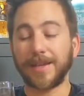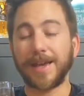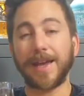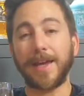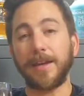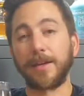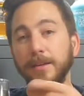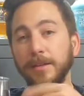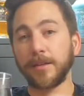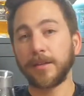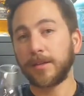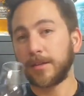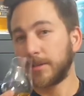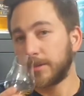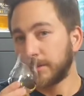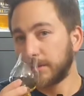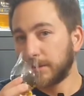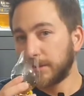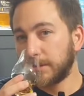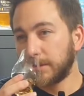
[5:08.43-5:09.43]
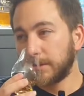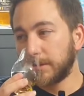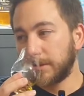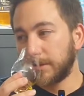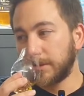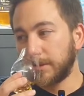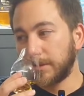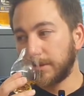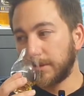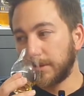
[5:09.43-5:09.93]
then
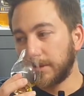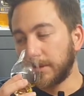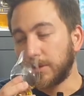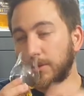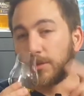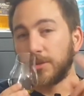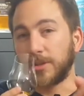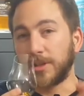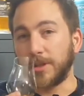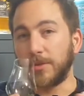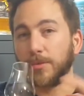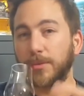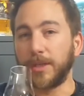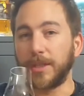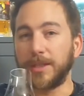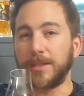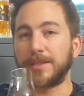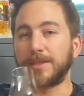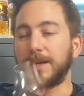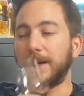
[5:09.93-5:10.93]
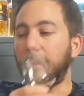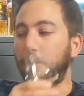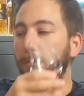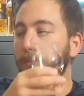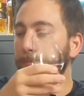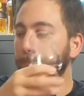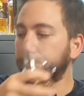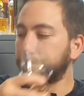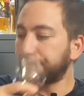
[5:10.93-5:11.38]
can really tell.